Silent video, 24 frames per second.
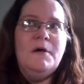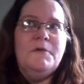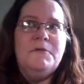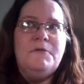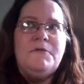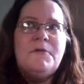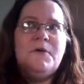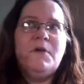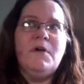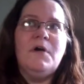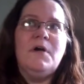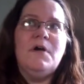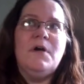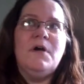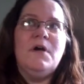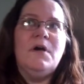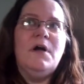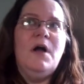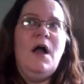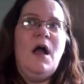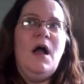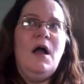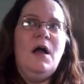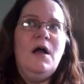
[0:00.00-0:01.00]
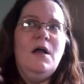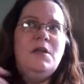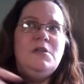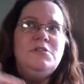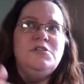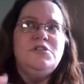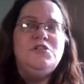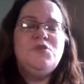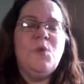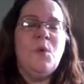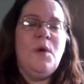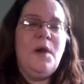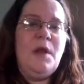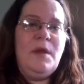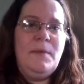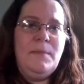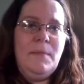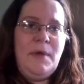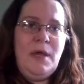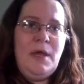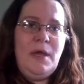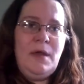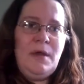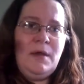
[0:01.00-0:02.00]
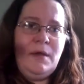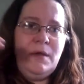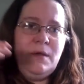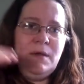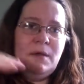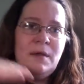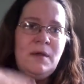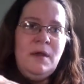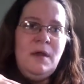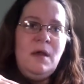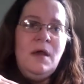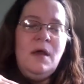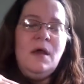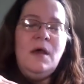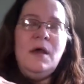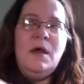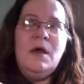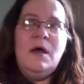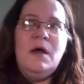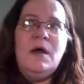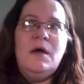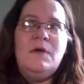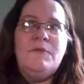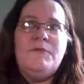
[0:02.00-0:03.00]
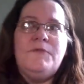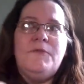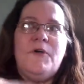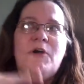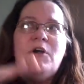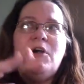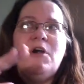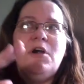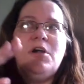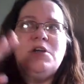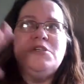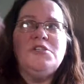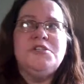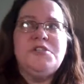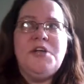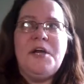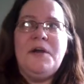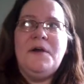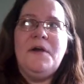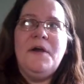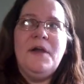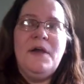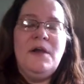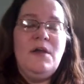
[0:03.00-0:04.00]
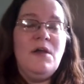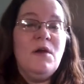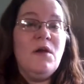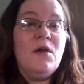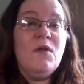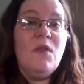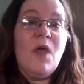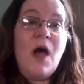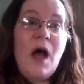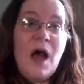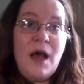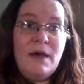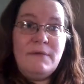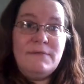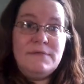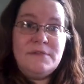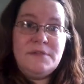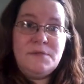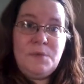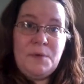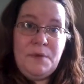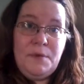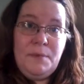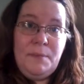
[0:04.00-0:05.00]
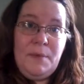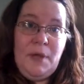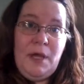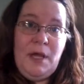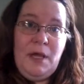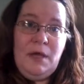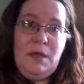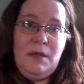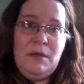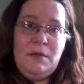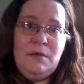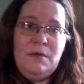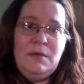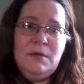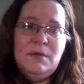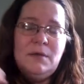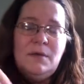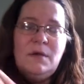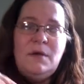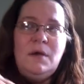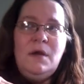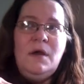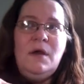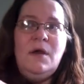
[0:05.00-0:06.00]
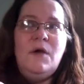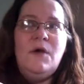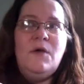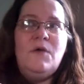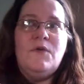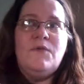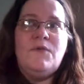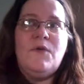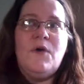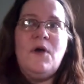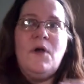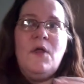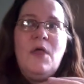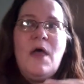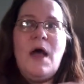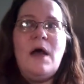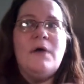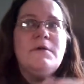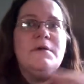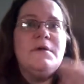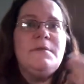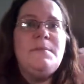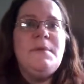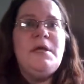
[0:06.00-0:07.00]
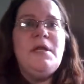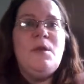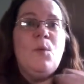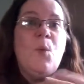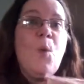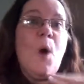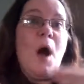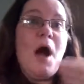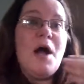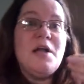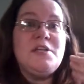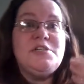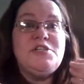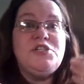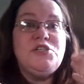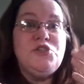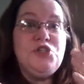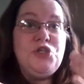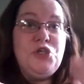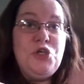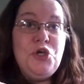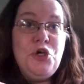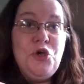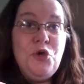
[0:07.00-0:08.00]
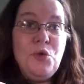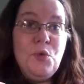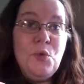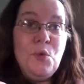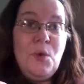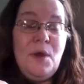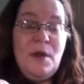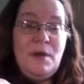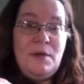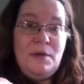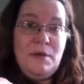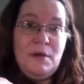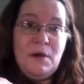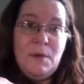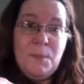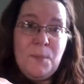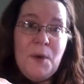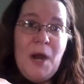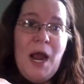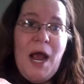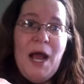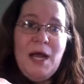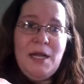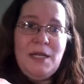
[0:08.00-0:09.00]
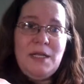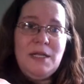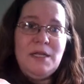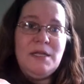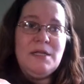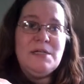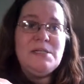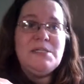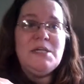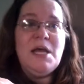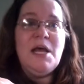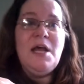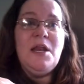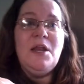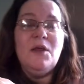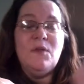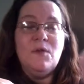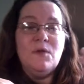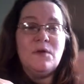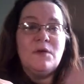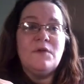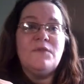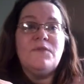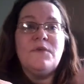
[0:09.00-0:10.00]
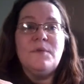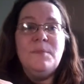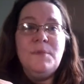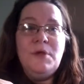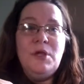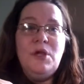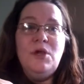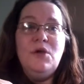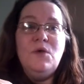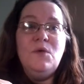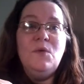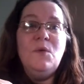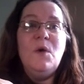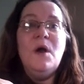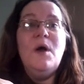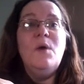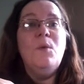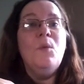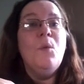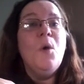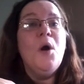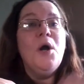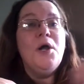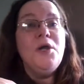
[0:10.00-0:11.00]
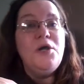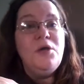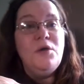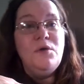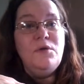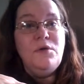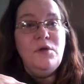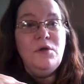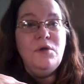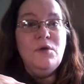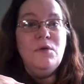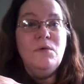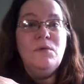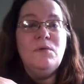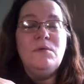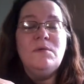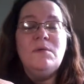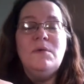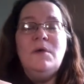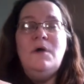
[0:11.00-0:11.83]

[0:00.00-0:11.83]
for joining me, for sharing your lives with me, for allowing me to watch you in your practice and to learn from you and what you do.